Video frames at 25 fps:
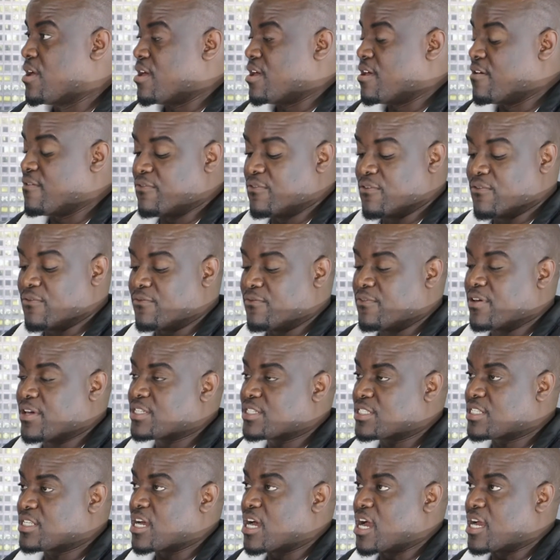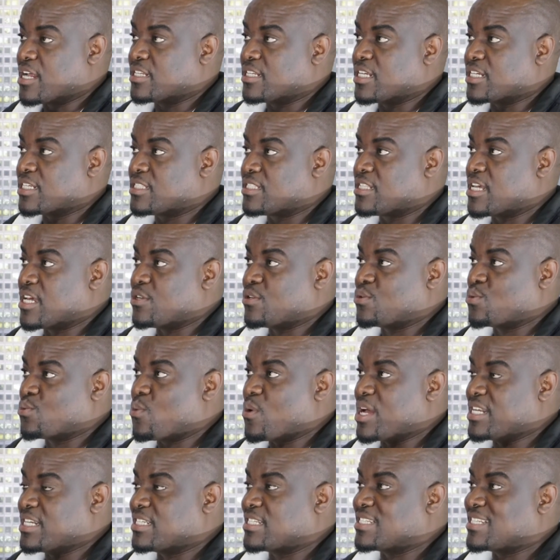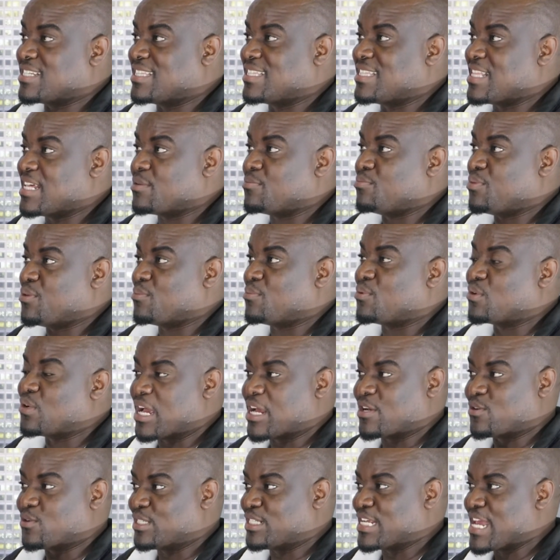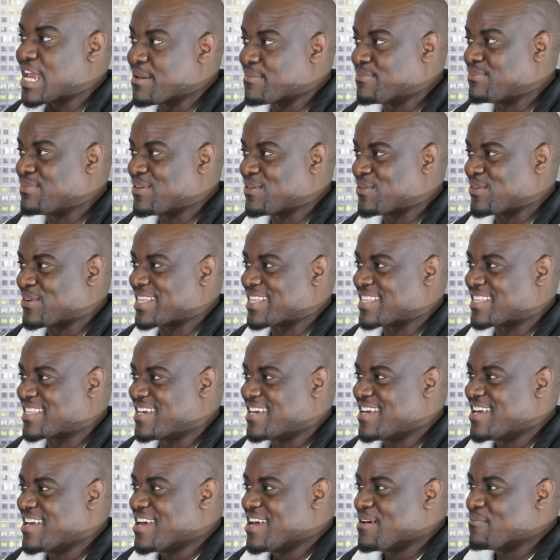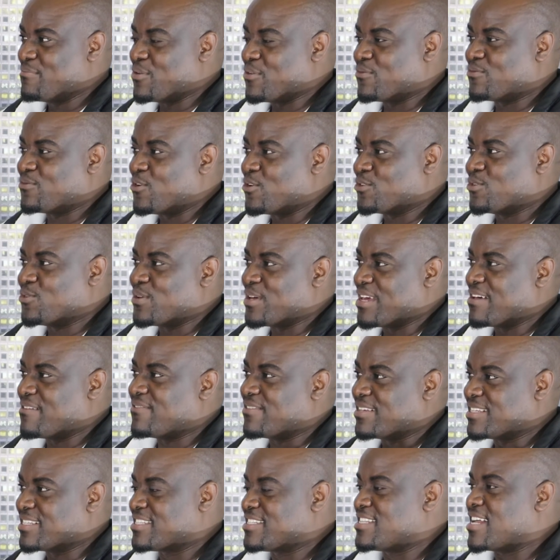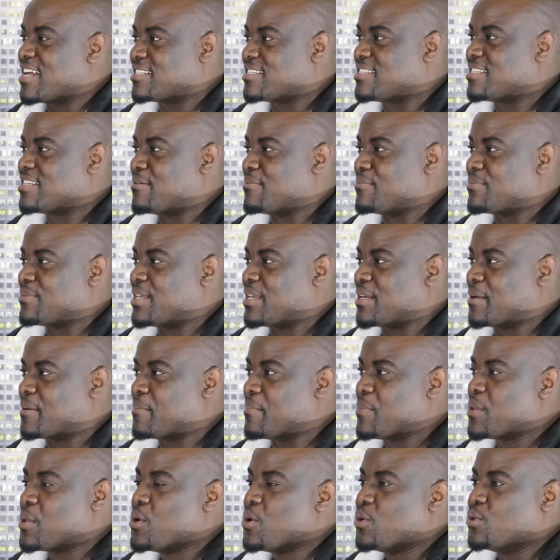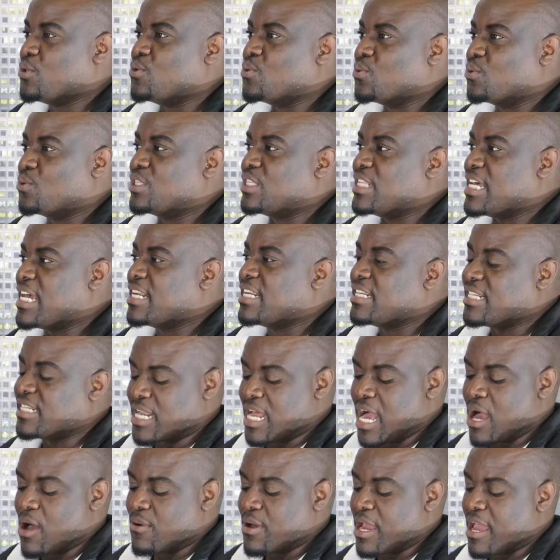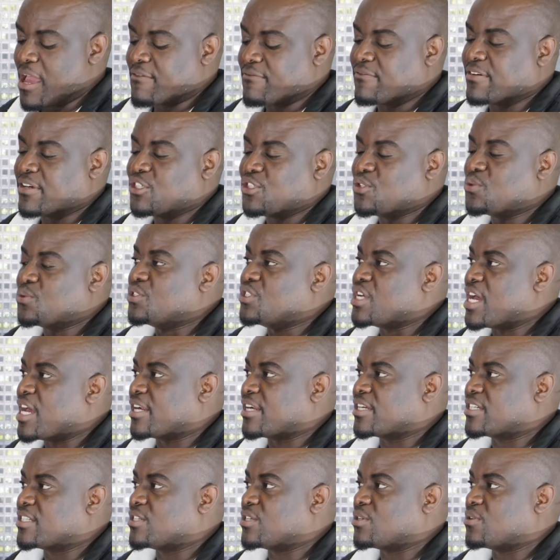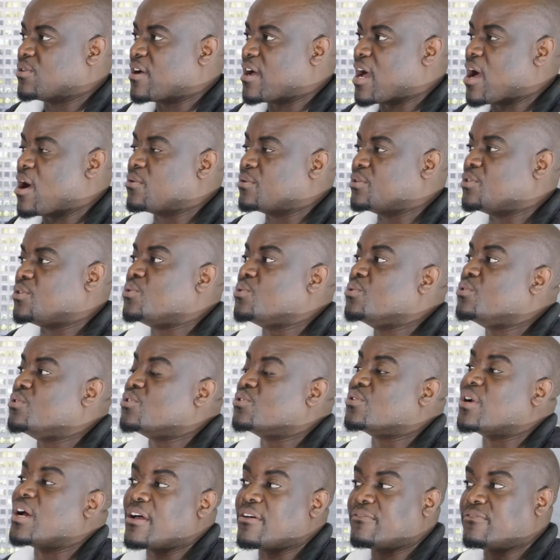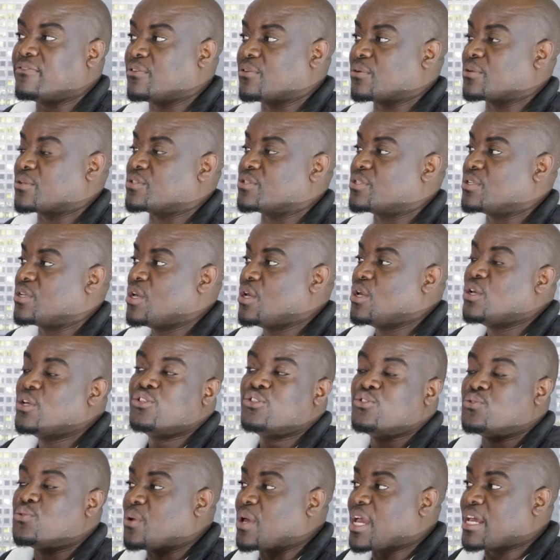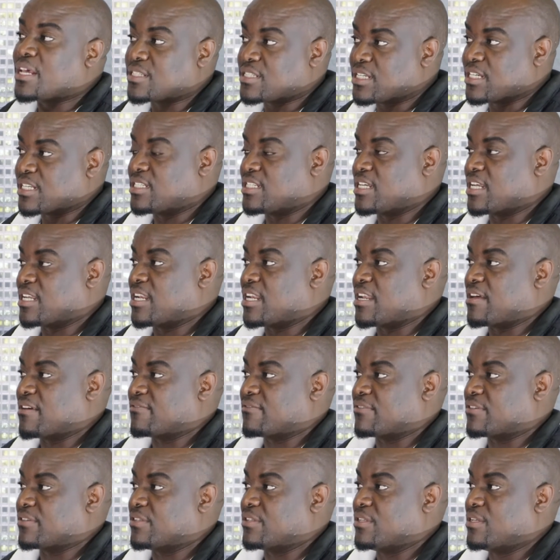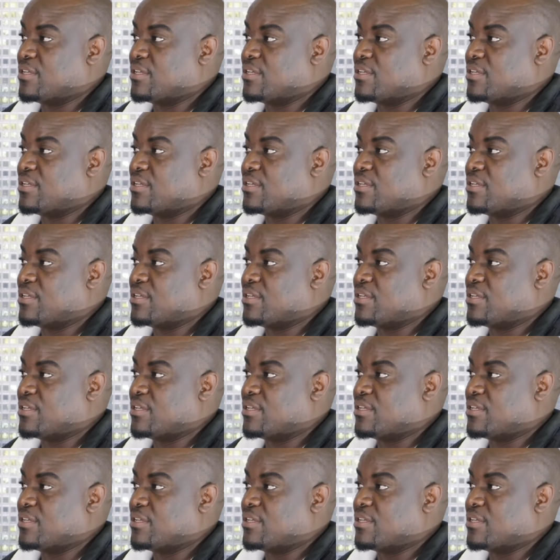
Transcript: If you first understand what is it that people are not happy with before you even start something, you will then now have a new direction of how you drive yours to a certain level.